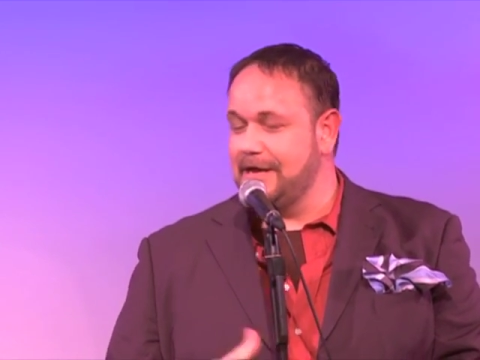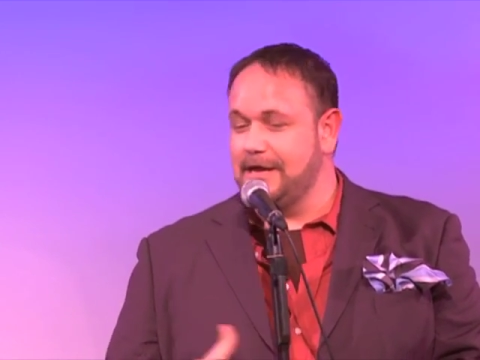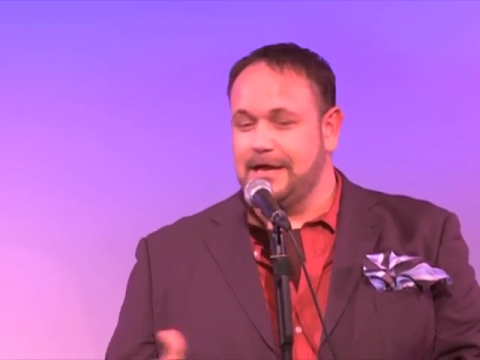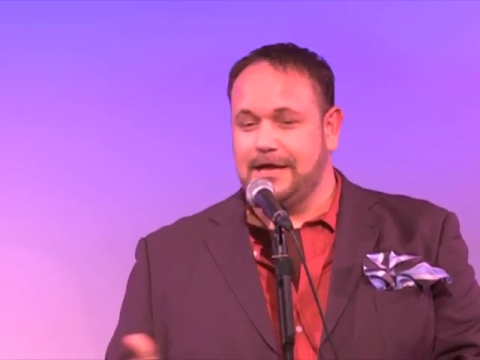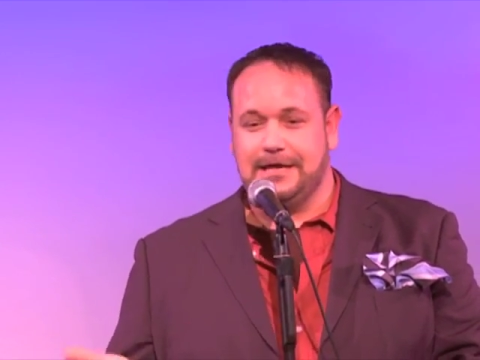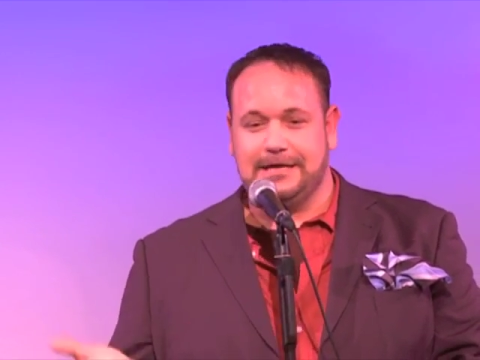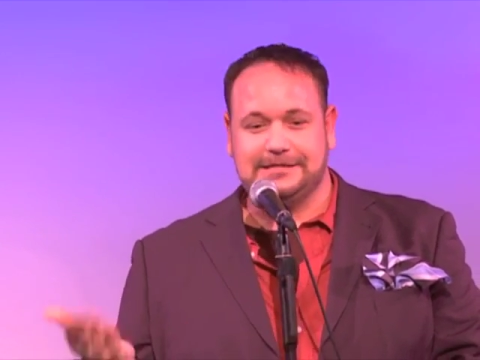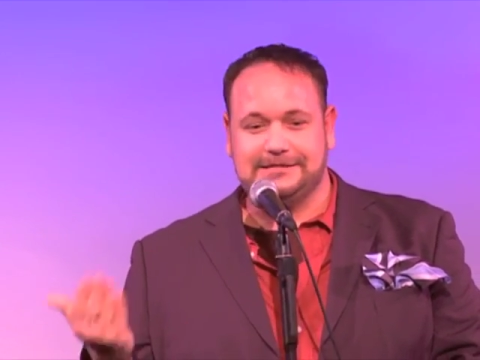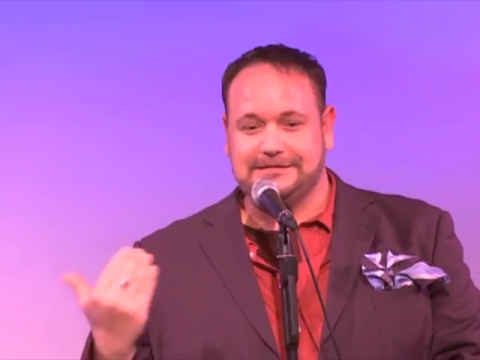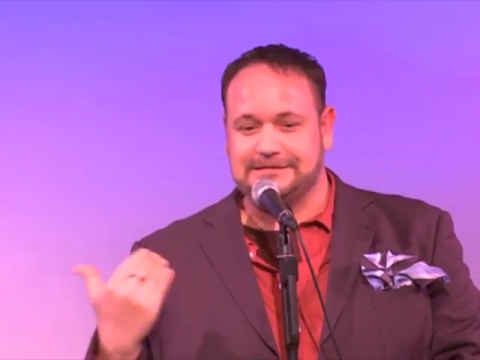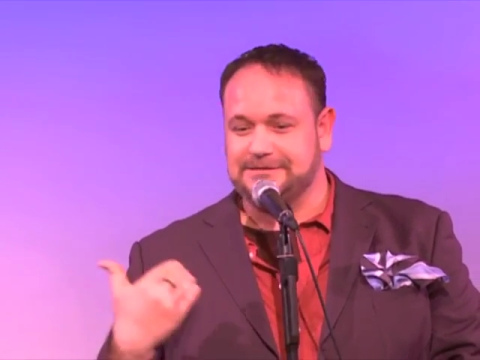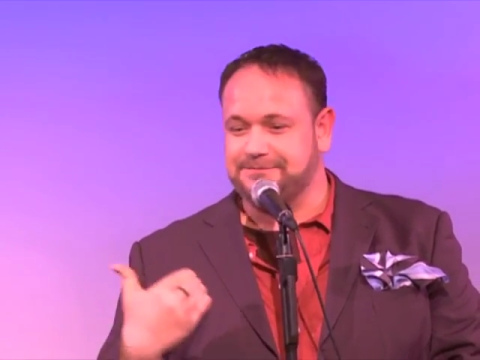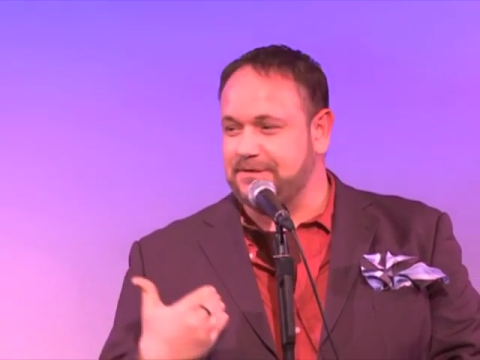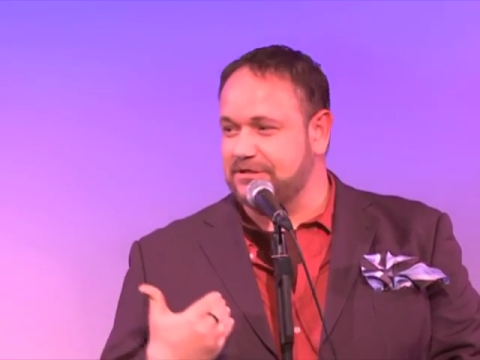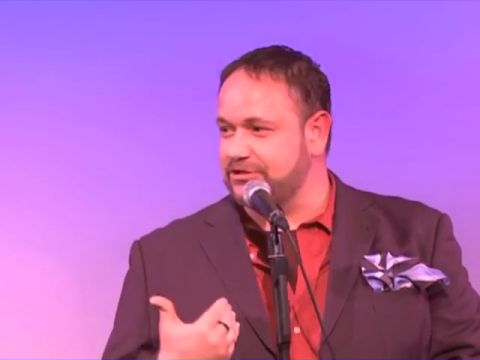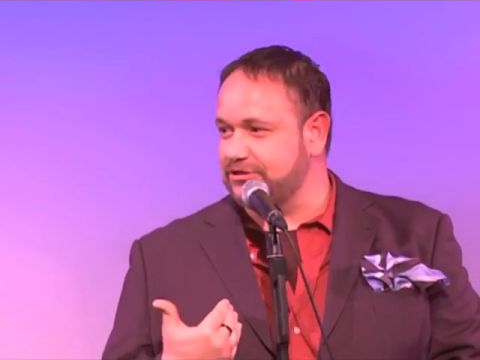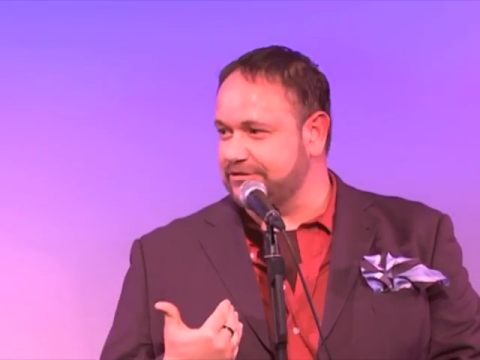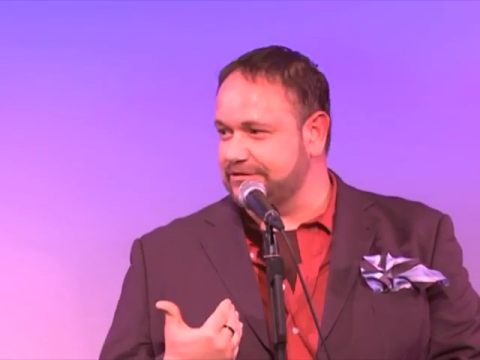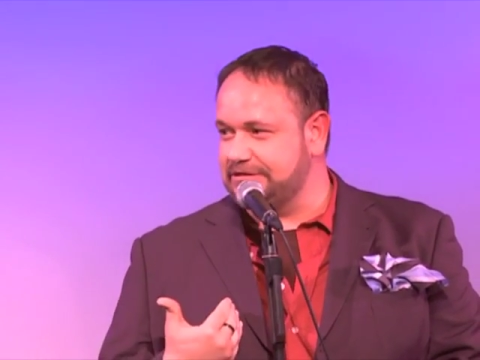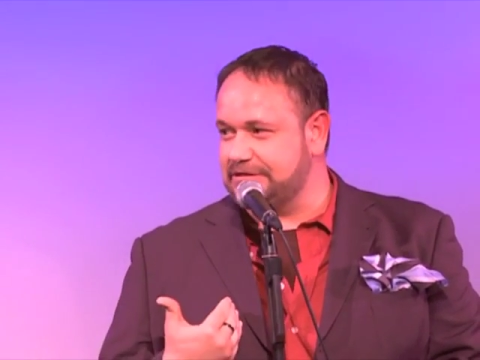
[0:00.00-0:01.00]
He eats a
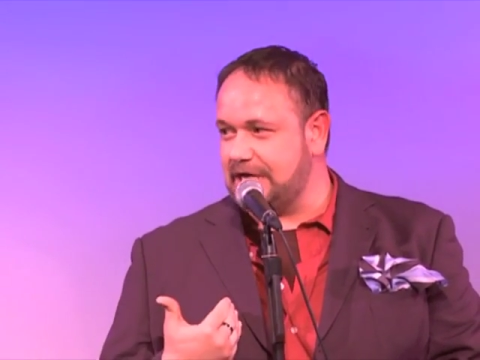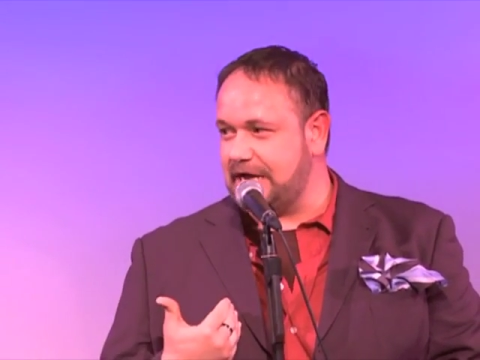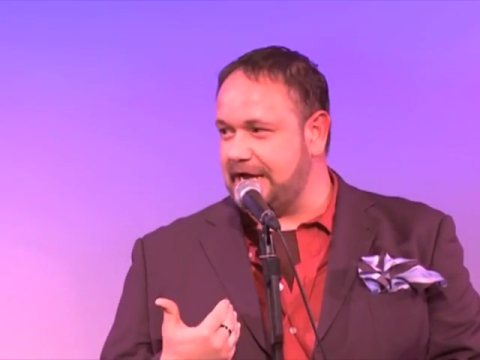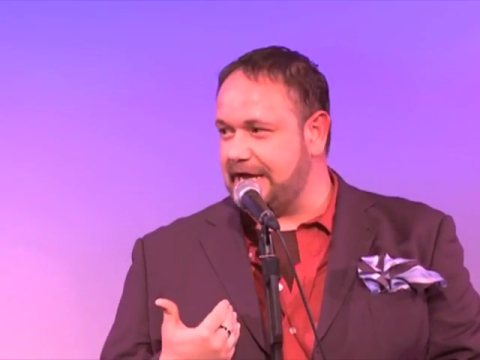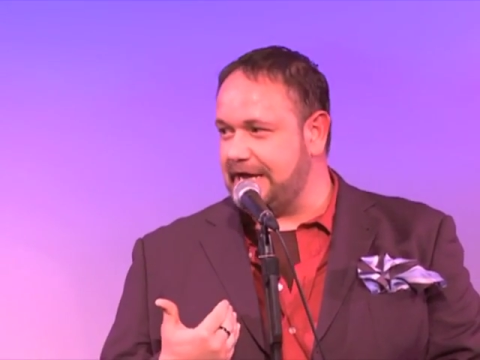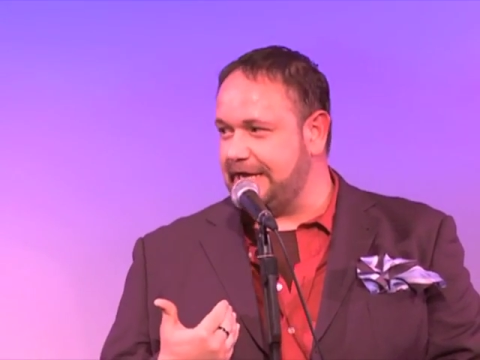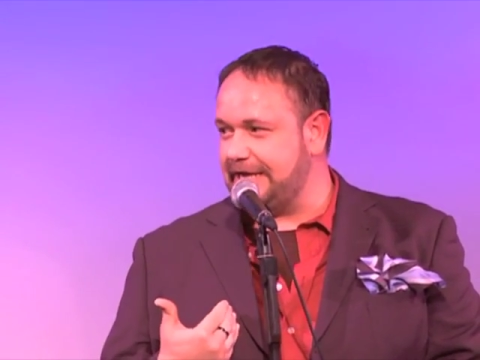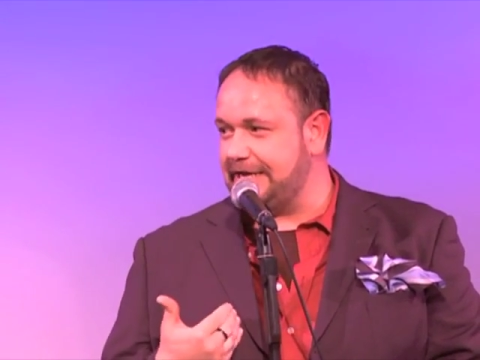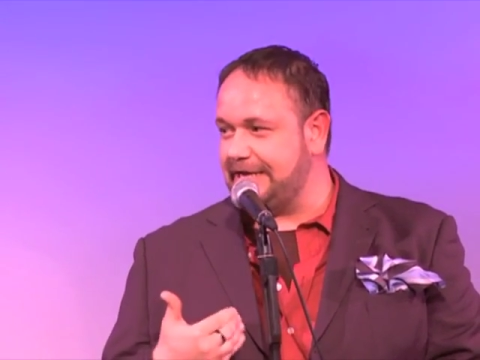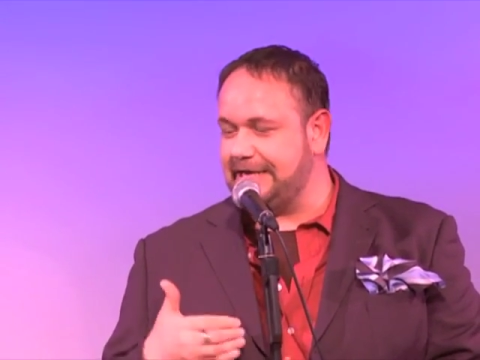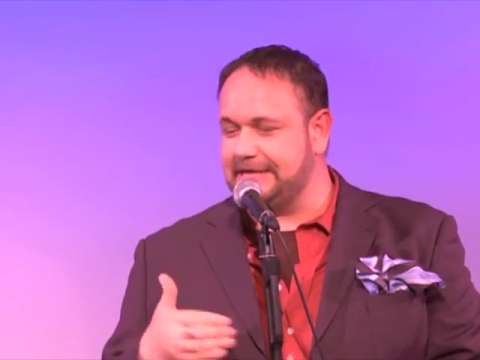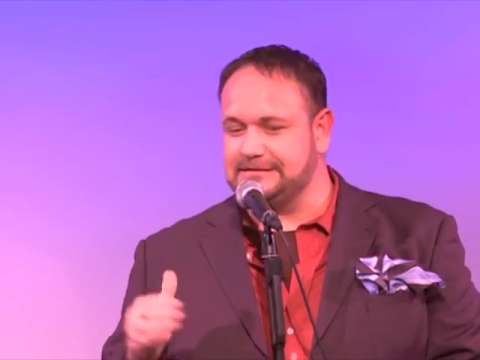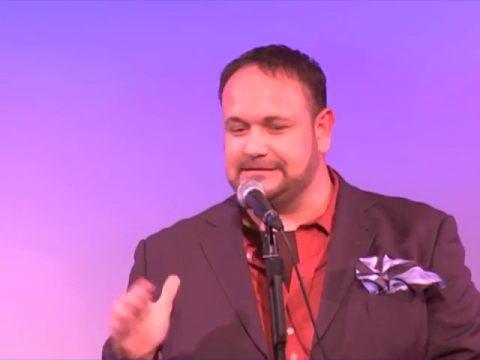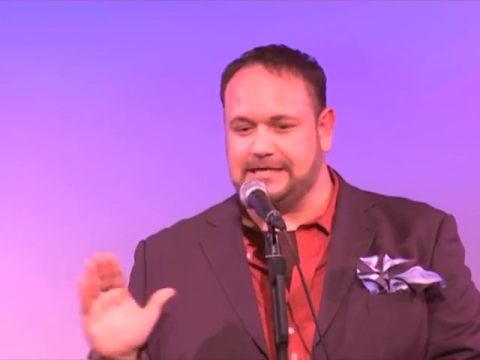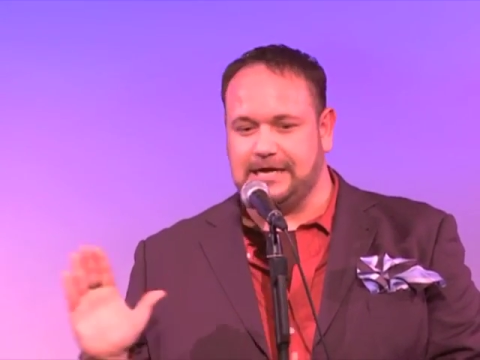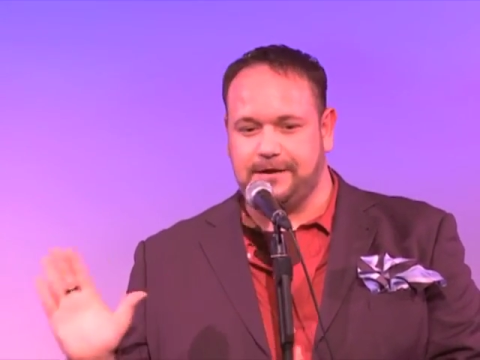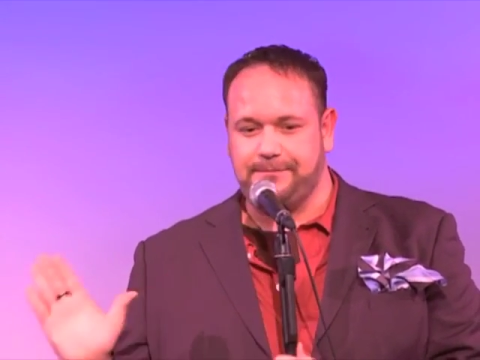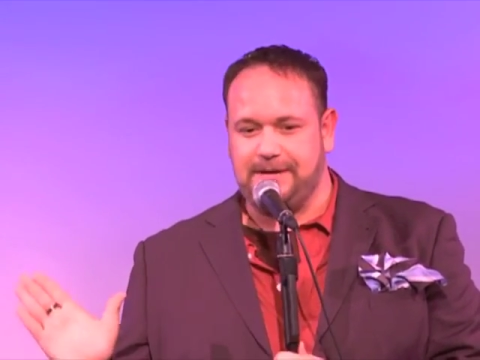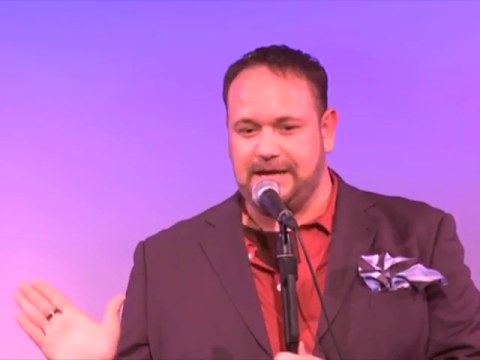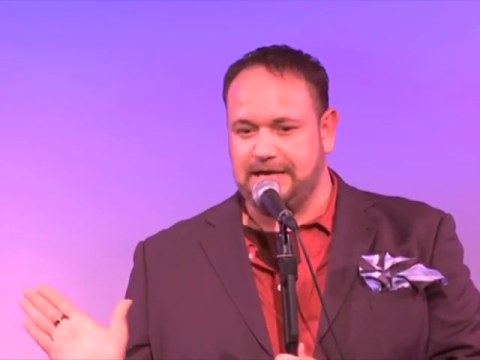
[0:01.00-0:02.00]
special diet. He's
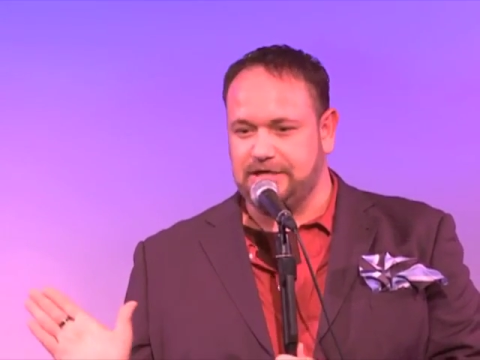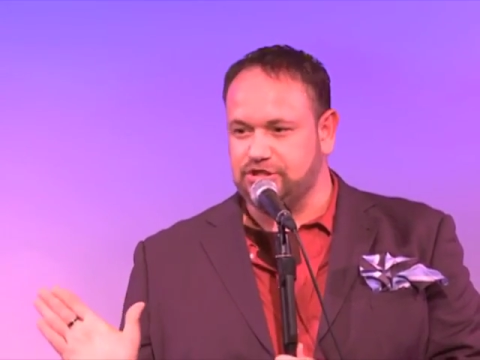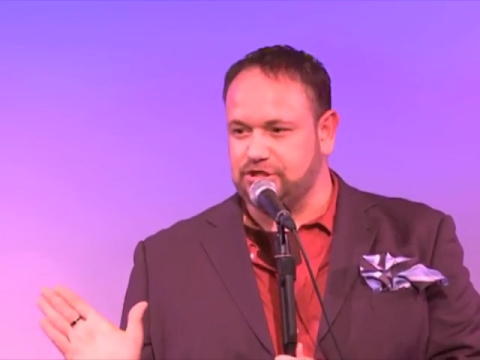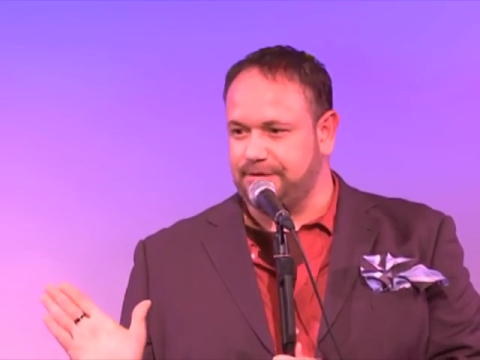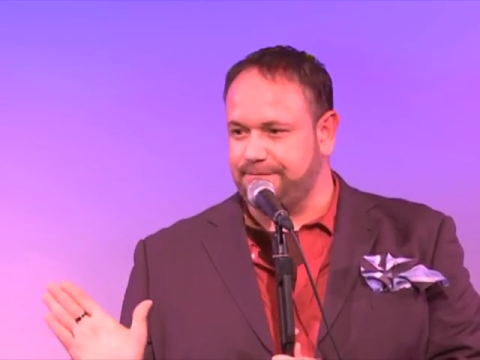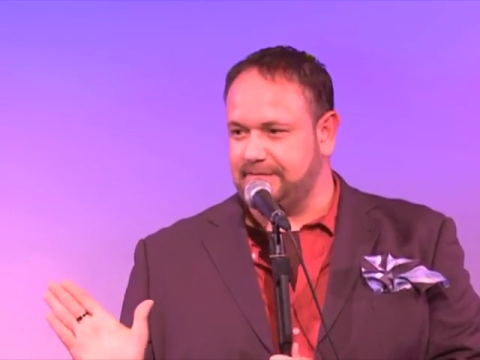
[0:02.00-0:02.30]
got a page on